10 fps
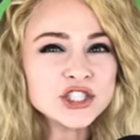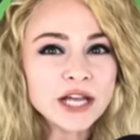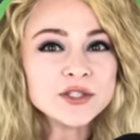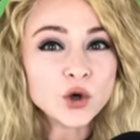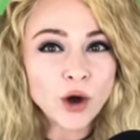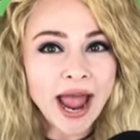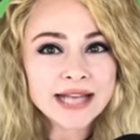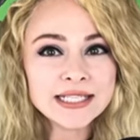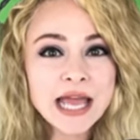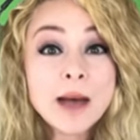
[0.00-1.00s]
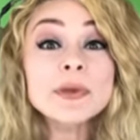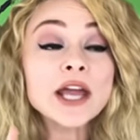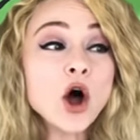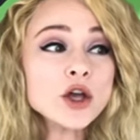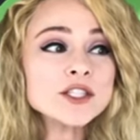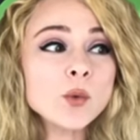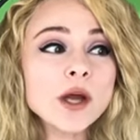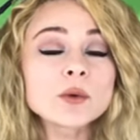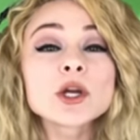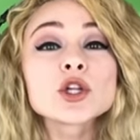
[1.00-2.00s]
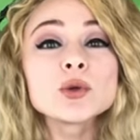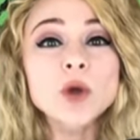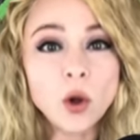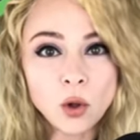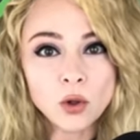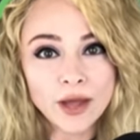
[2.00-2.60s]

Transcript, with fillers: shells cracked, but I also want to include a whole